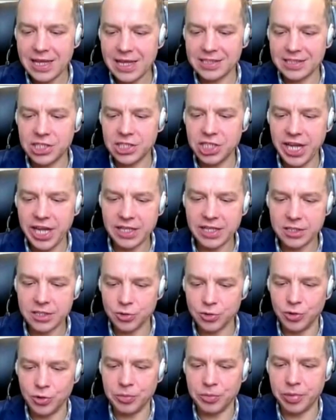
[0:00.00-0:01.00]
has a chance
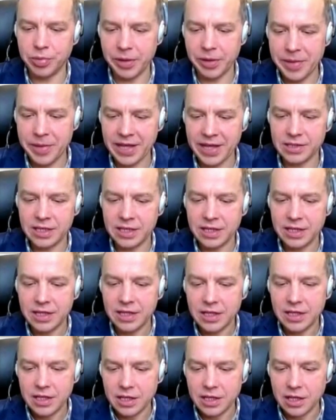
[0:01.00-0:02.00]
to implement
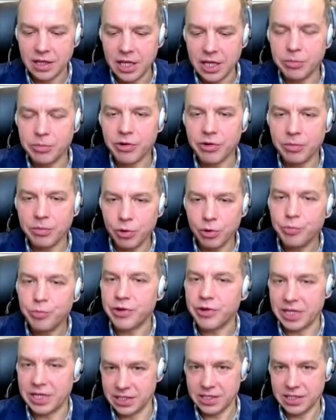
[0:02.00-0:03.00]
liberal
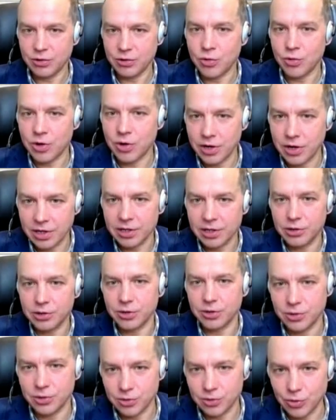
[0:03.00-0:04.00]
blueprints or uh,
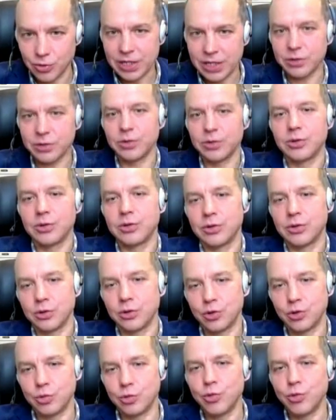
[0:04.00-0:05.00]
to, to well to, to,
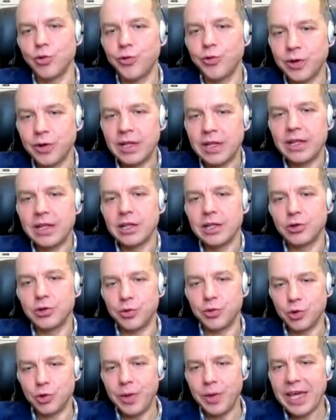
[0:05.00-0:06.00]
to move
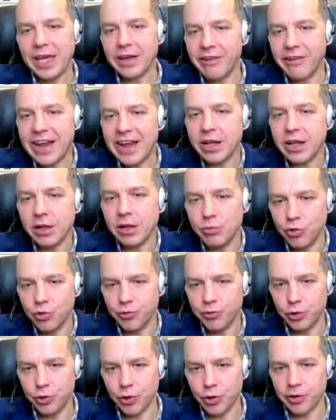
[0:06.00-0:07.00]
to, to make a radical
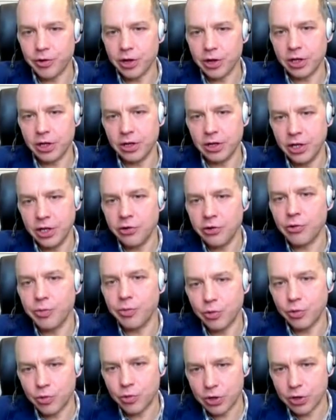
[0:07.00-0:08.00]
move toward
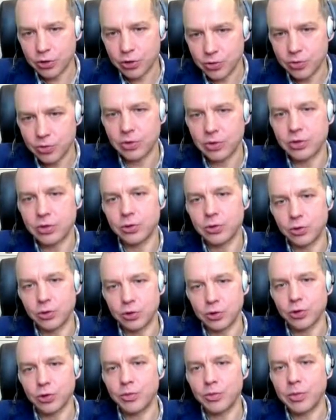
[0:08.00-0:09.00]
Europe or to, to, to
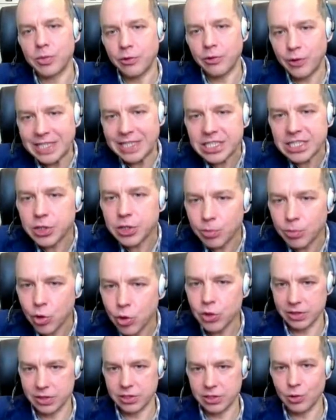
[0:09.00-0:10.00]
some Western
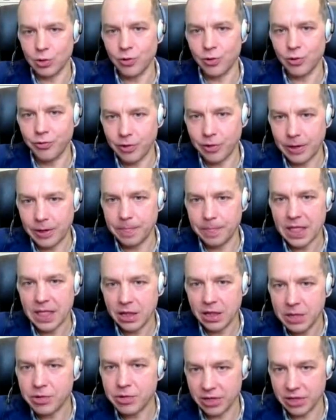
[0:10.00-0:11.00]
models of uh,
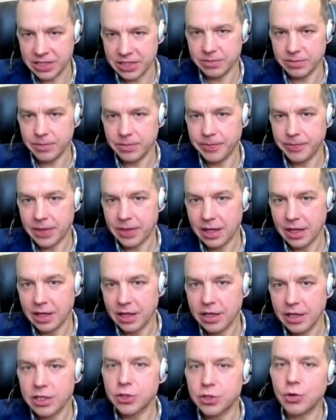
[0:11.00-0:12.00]
liberalism.
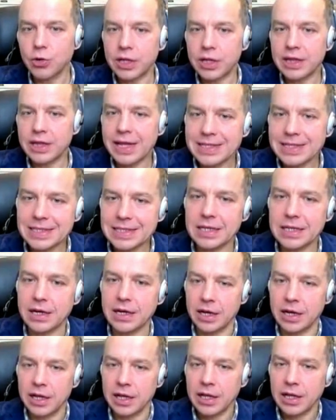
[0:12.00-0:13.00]
So that's
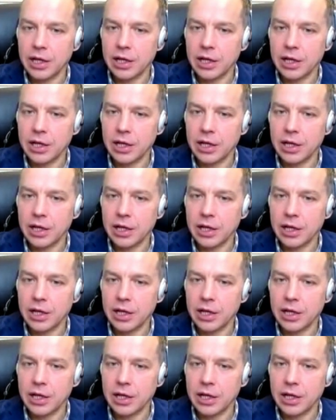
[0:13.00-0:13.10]
uh,